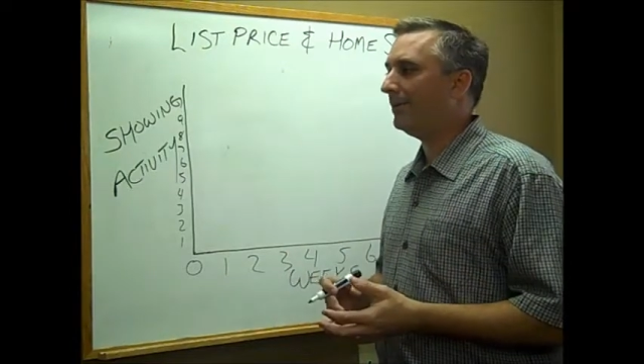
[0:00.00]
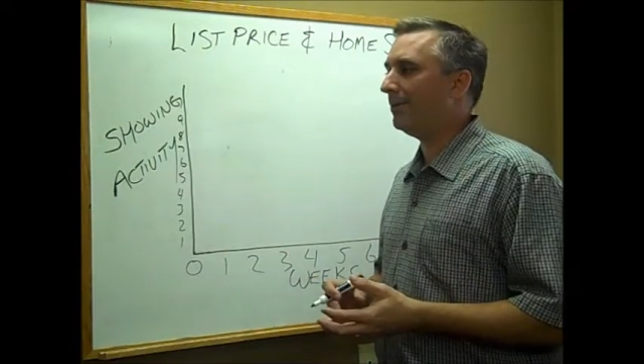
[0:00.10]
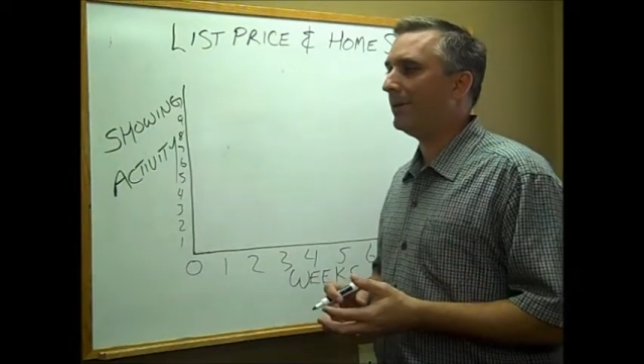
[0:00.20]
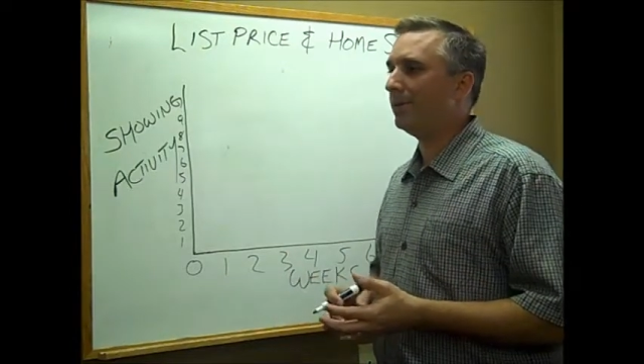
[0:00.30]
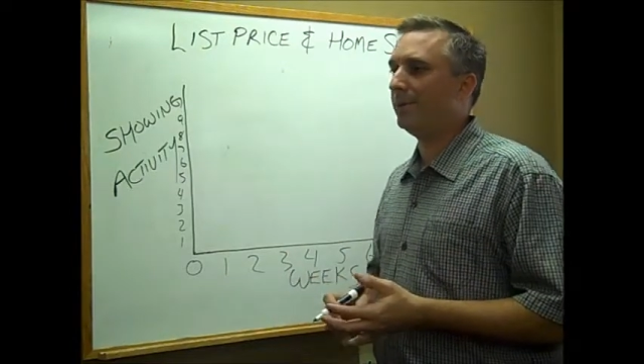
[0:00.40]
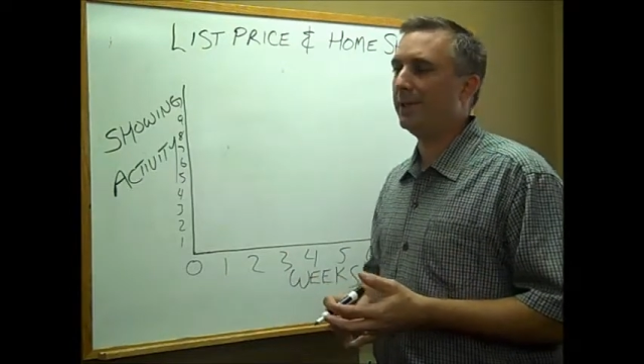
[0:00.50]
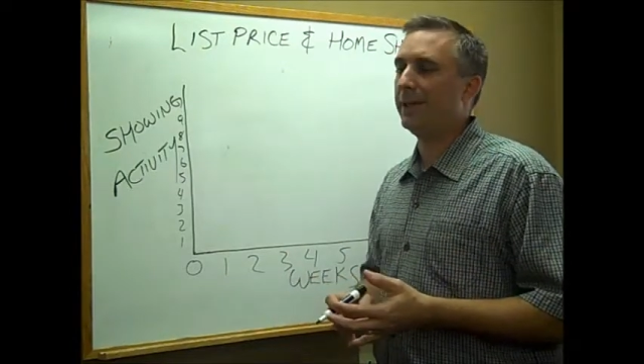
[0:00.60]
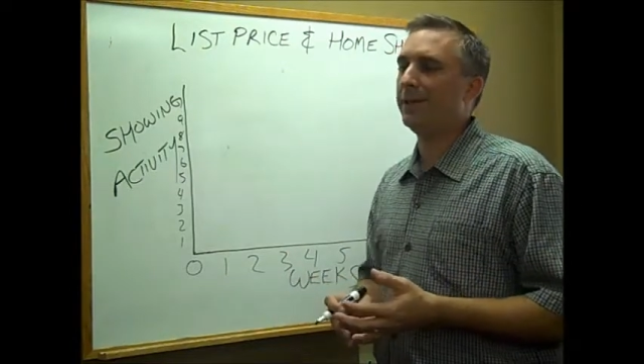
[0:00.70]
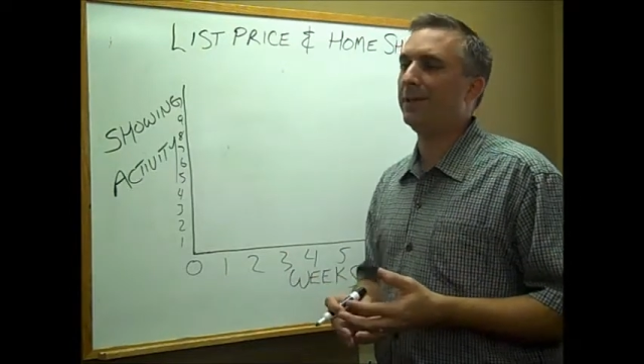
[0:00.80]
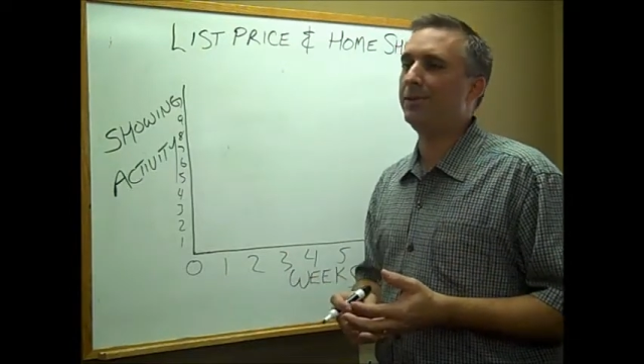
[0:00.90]
We could really
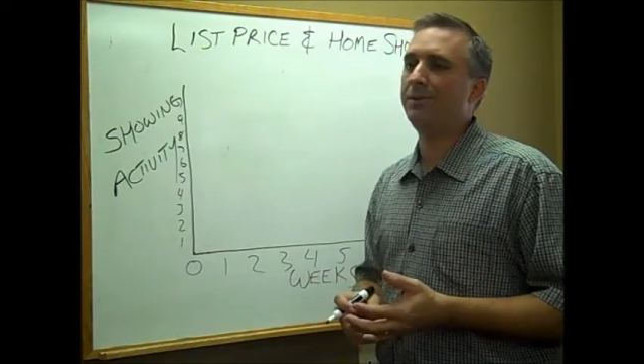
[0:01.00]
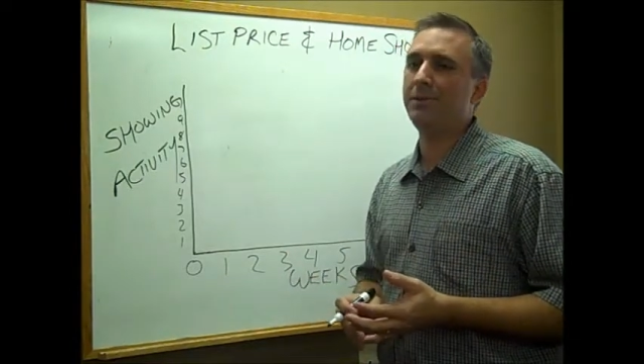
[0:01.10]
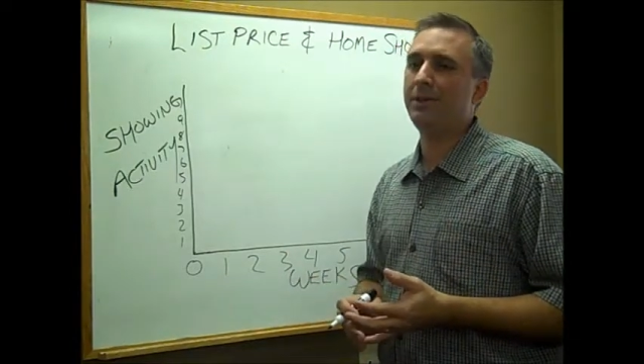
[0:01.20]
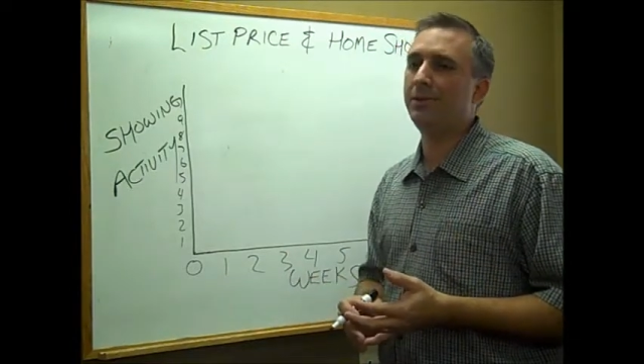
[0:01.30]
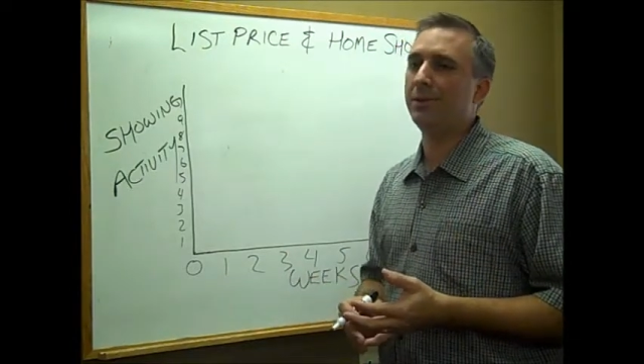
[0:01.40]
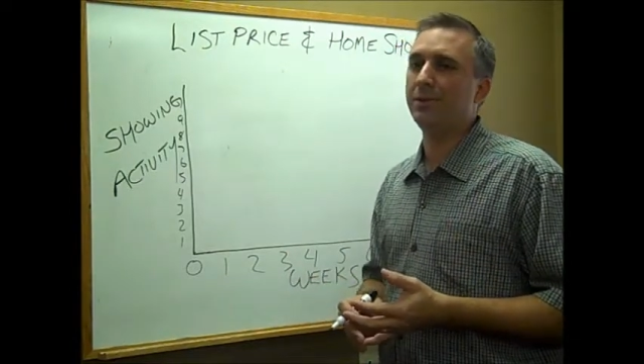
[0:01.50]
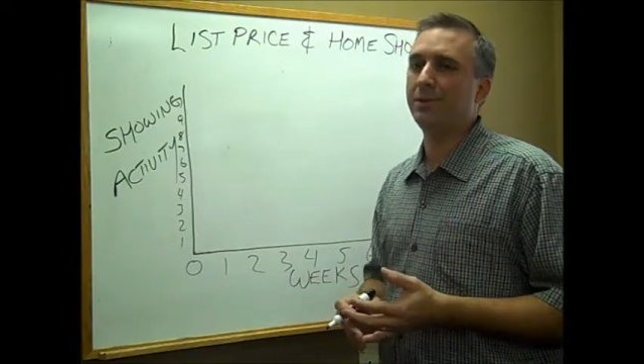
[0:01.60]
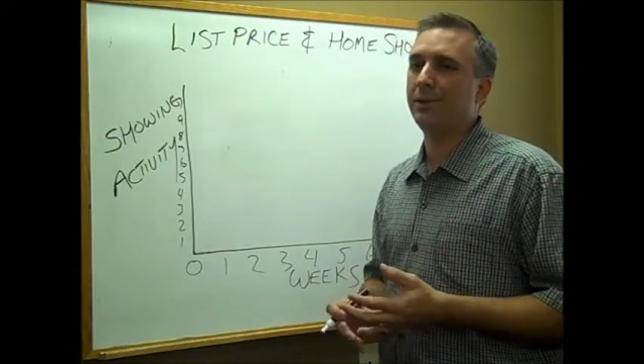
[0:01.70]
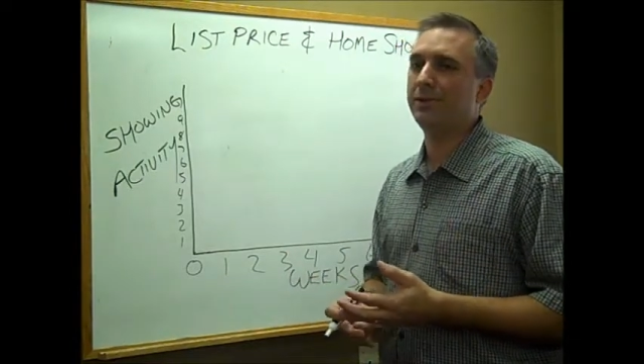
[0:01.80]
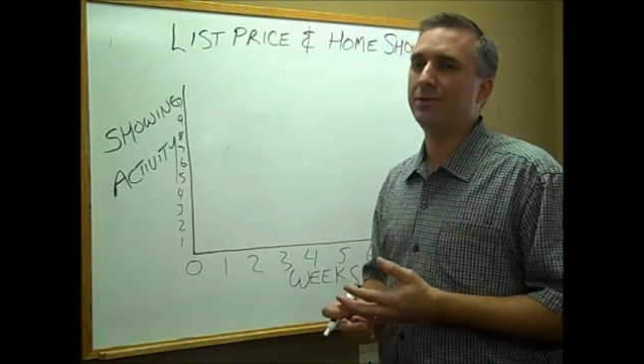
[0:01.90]
get into the
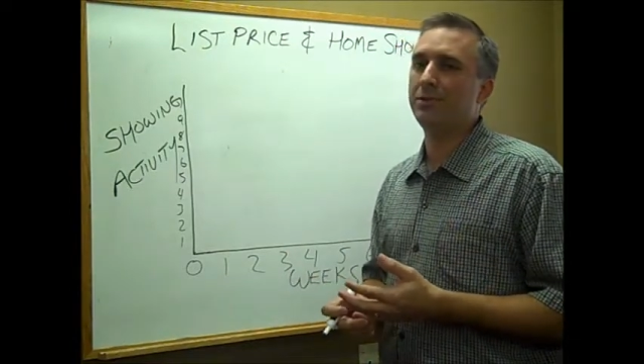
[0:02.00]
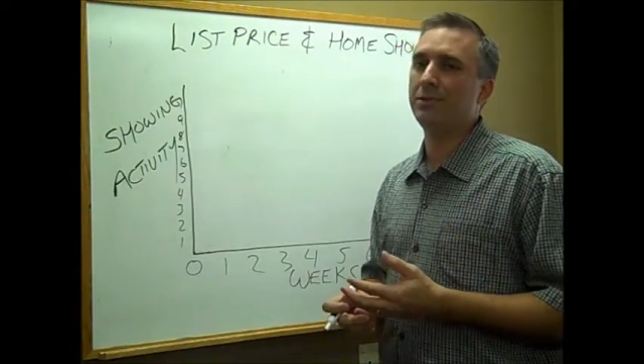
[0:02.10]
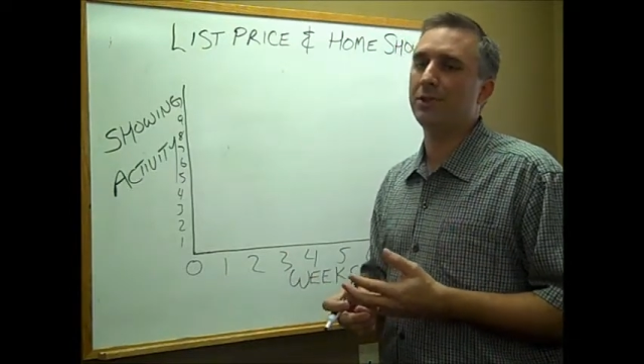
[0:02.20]
different